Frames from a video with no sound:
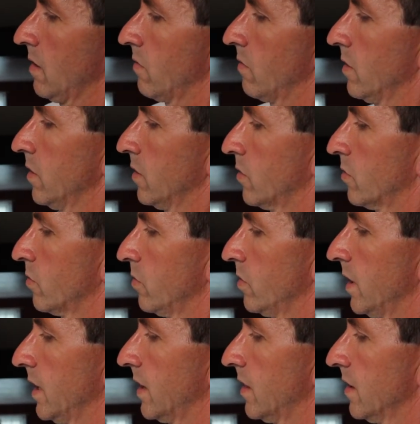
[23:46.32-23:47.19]
run it through
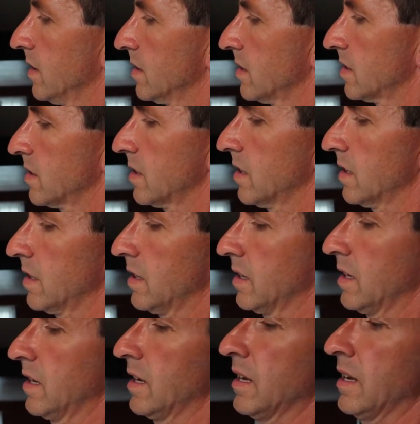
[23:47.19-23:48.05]
like this,
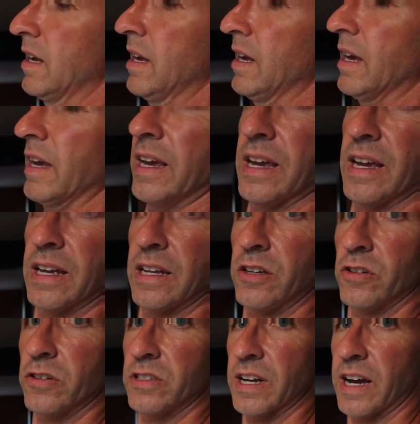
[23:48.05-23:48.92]

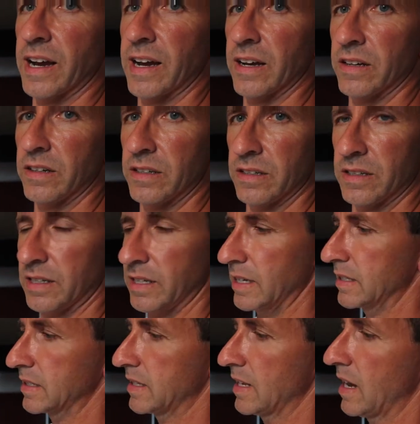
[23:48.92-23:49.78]
and your tile
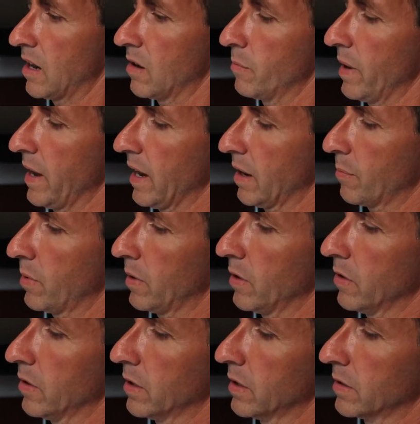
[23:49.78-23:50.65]
is now back
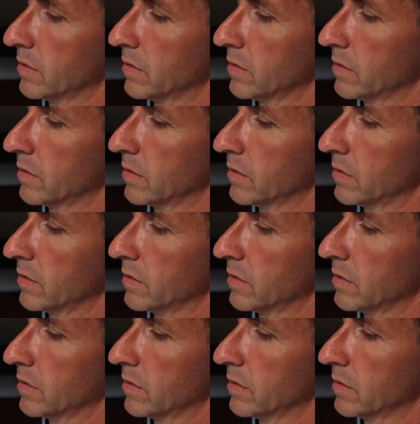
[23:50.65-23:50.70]
buttered.